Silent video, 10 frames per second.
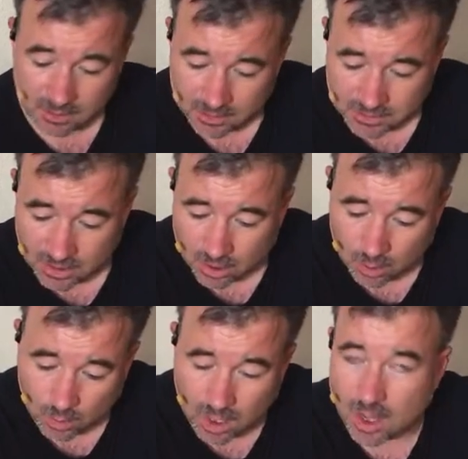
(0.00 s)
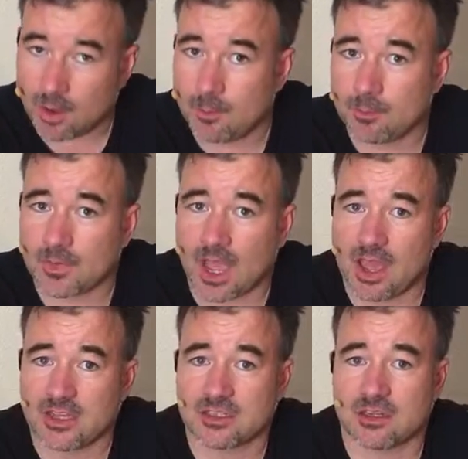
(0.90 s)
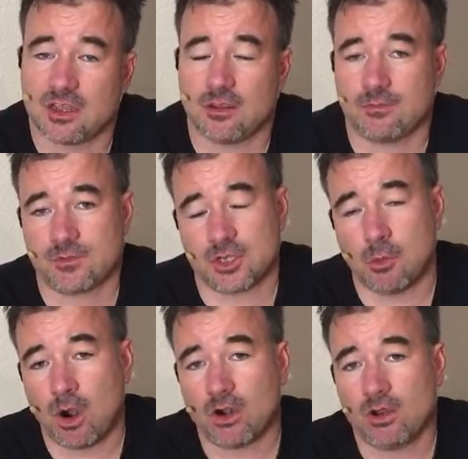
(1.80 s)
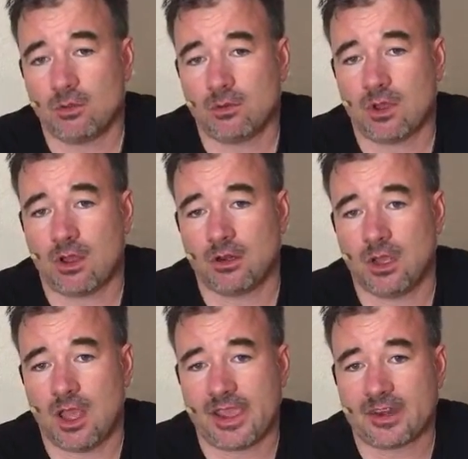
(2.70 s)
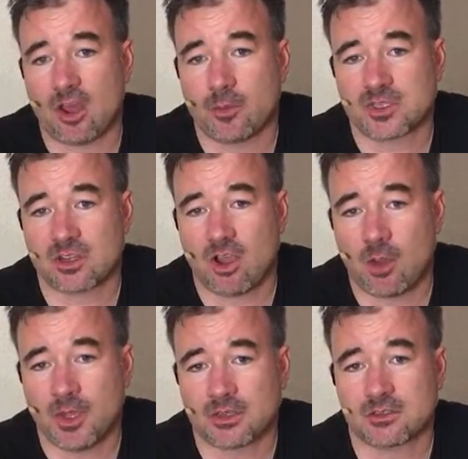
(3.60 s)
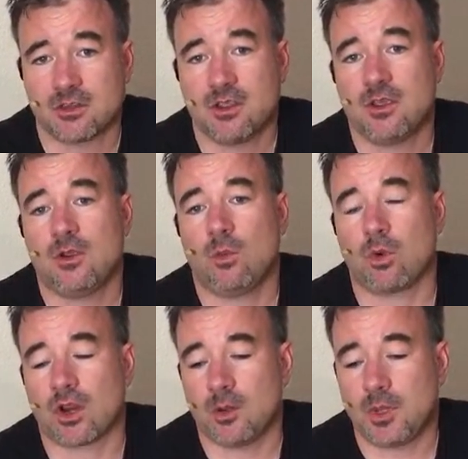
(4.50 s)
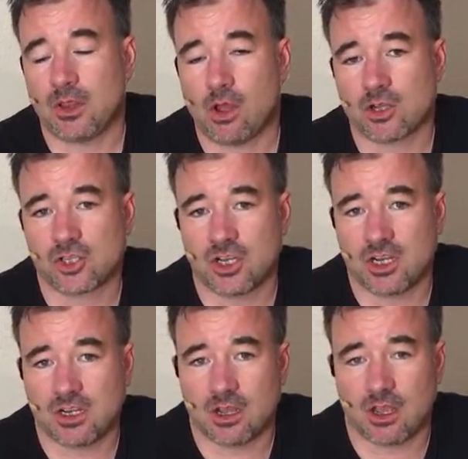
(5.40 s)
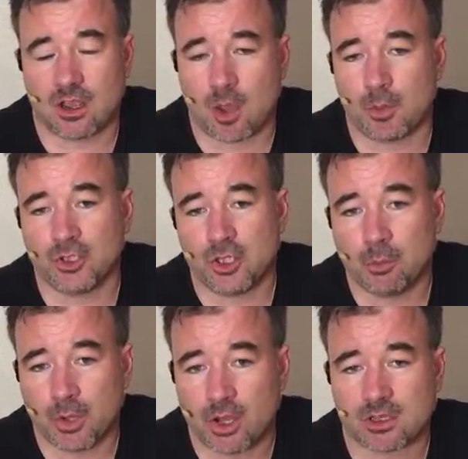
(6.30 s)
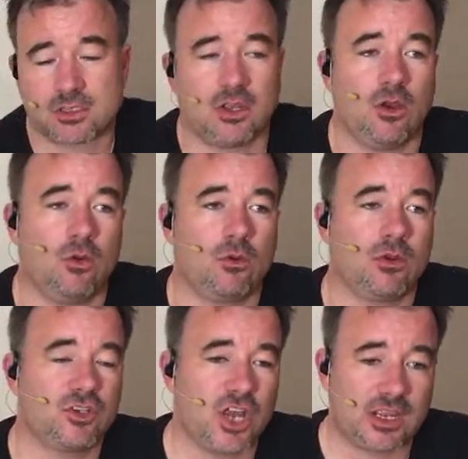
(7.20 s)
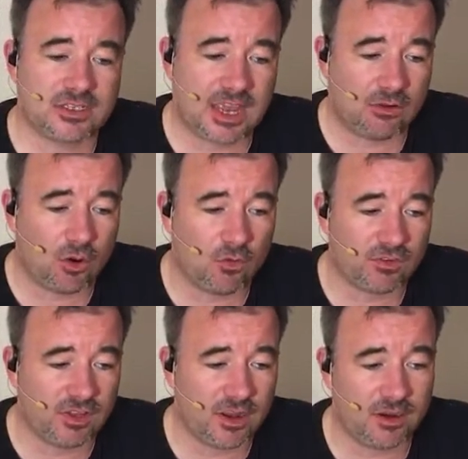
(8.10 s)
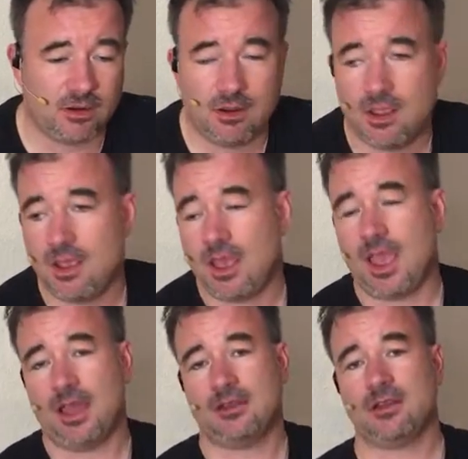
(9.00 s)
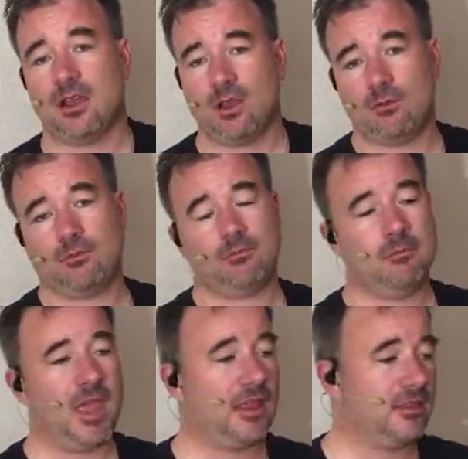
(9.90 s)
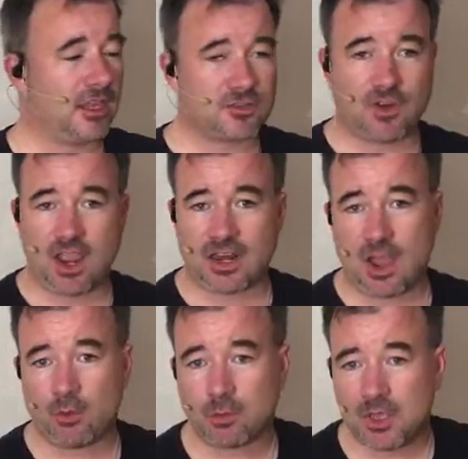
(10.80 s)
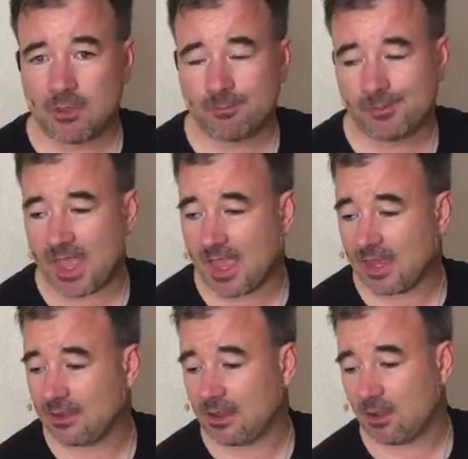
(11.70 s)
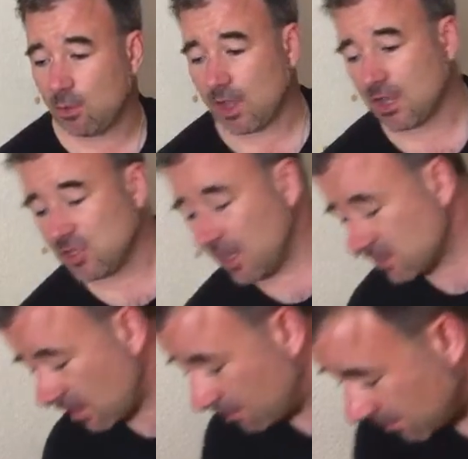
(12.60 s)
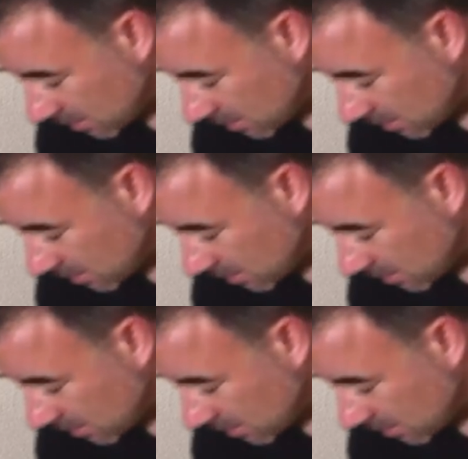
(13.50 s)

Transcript: So, guys, tomorrow on Economics and Comics, we're going to be launching a couple new books, so check us out over there. And, man, thanks for hanging out with me, and we'll catch you next time.